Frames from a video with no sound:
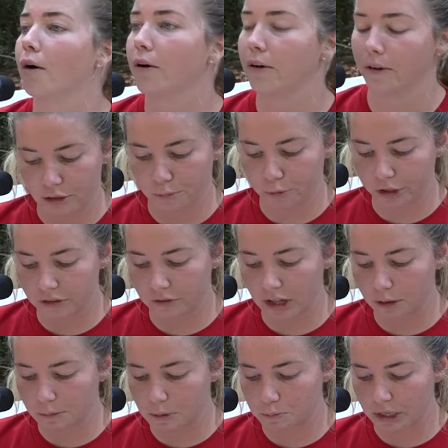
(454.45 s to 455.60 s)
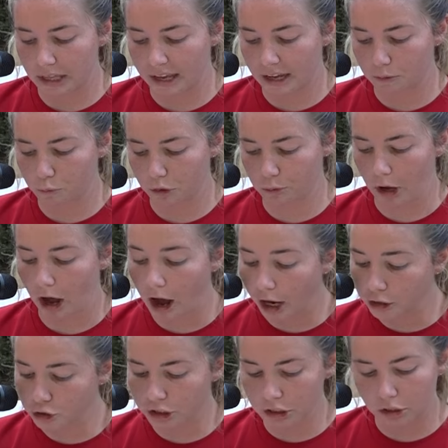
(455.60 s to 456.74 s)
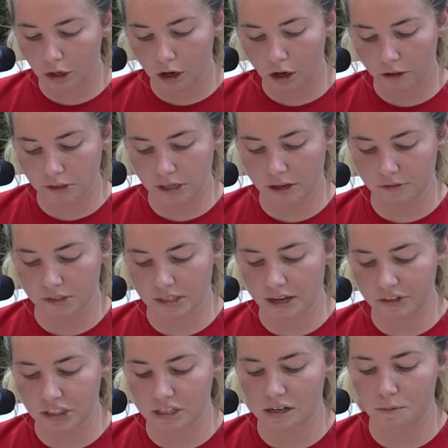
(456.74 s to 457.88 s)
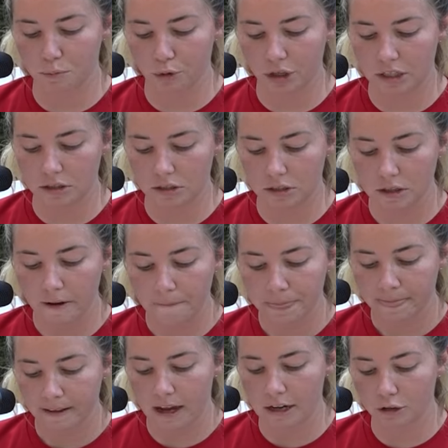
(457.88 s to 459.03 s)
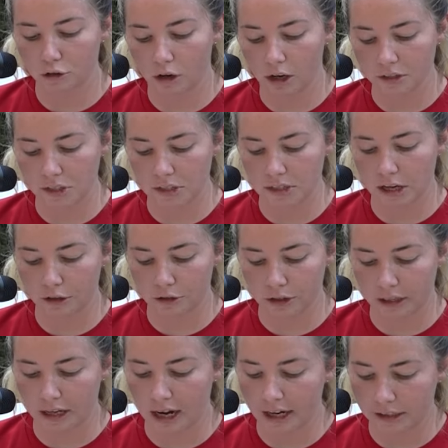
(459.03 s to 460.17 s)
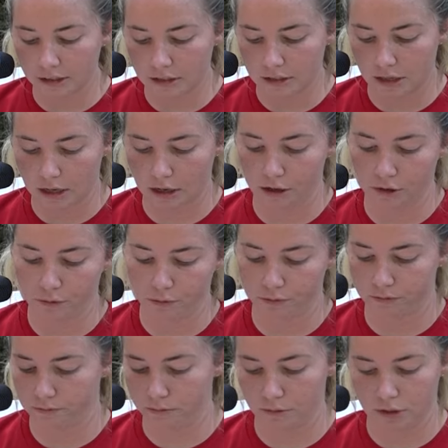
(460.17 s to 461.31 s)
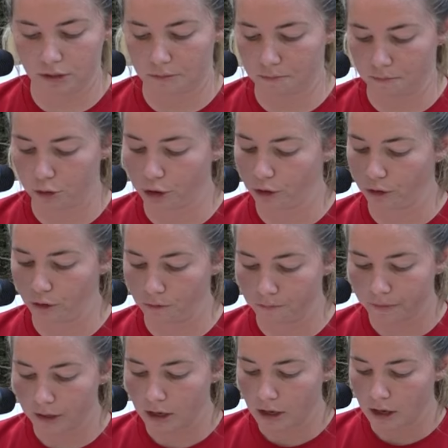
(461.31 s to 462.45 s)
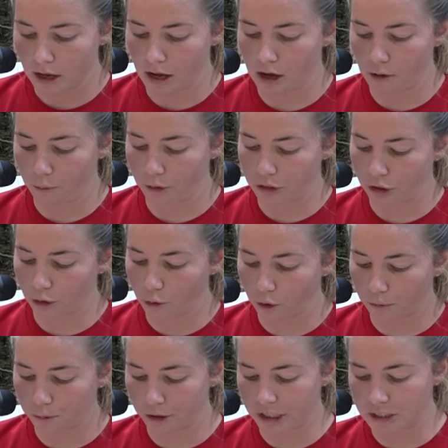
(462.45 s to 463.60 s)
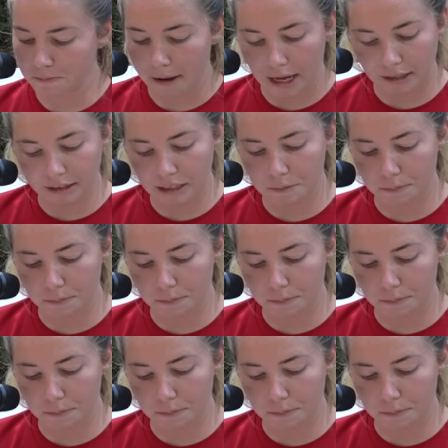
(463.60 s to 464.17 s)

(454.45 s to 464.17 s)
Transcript: The breed development began with 100 dogs of 17 breeds and crosses under the guidance of some colonel, with the core breeds mainly